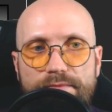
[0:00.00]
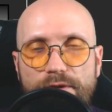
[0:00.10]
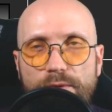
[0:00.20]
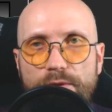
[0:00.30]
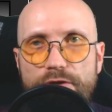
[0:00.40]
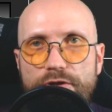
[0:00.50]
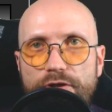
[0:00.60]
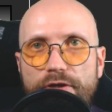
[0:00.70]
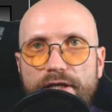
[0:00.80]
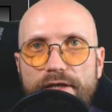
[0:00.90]

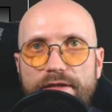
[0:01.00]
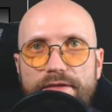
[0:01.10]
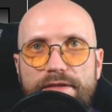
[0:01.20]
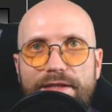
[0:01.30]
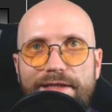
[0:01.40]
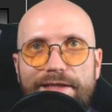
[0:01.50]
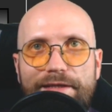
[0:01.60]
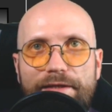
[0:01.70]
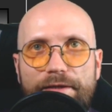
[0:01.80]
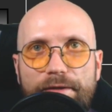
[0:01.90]
creature that is
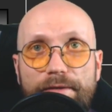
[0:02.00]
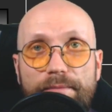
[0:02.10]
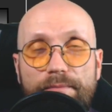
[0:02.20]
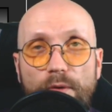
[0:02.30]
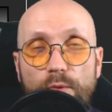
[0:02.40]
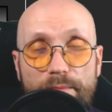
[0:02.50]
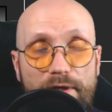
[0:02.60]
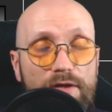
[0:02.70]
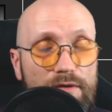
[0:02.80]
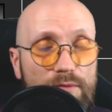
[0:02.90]

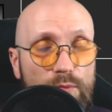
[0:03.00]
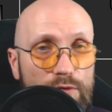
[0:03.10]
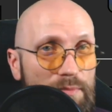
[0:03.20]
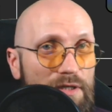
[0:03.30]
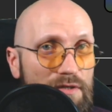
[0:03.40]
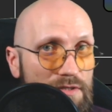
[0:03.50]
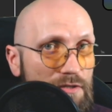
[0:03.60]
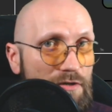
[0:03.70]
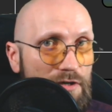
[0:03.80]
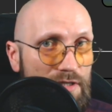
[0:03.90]
would be
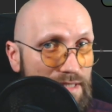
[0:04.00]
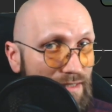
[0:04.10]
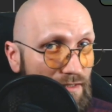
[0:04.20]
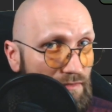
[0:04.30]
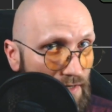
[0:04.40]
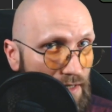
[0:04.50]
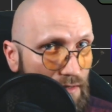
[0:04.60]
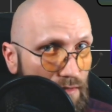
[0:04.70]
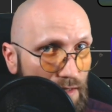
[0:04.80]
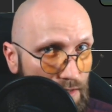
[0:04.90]
considered a Seelie Fey,
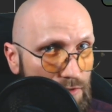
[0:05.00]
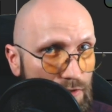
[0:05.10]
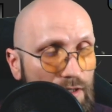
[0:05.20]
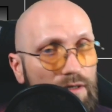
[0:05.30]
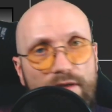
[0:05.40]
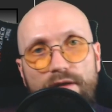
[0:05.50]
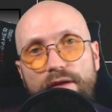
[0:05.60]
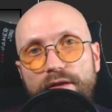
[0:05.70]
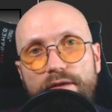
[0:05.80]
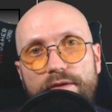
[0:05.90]
actually.
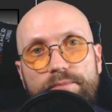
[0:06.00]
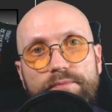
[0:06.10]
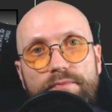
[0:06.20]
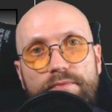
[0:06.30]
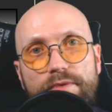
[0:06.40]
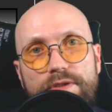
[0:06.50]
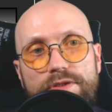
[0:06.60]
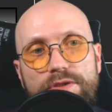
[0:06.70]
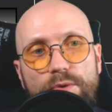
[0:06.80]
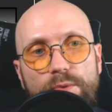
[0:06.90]

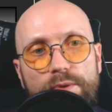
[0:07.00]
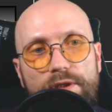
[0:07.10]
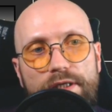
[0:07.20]
So